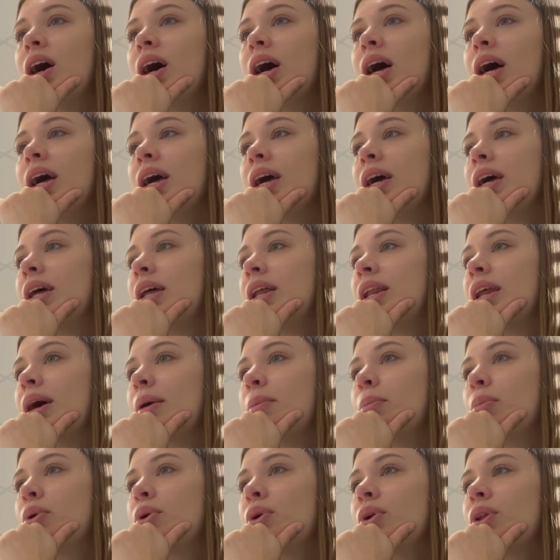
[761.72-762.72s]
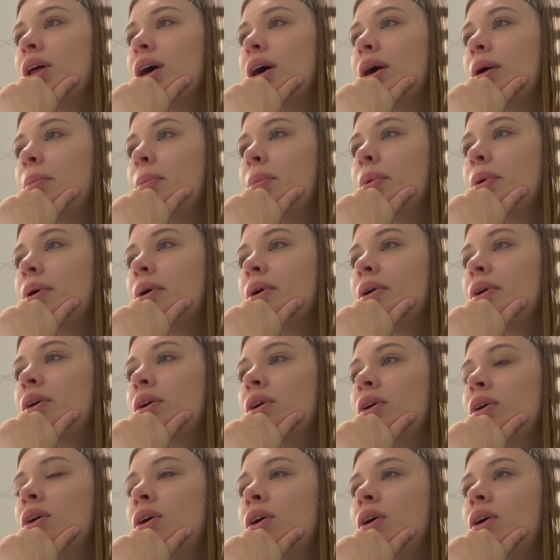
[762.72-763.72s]
and I pull up
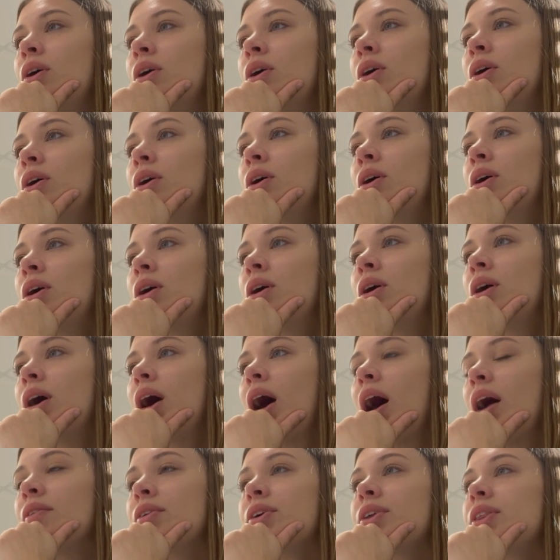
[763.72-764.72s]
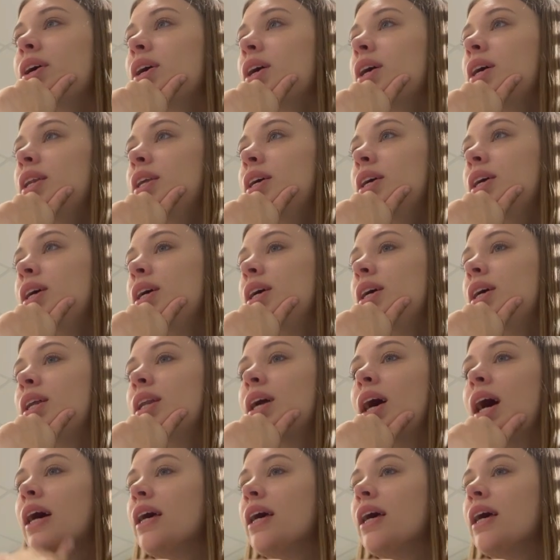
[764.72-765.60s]
everything I need.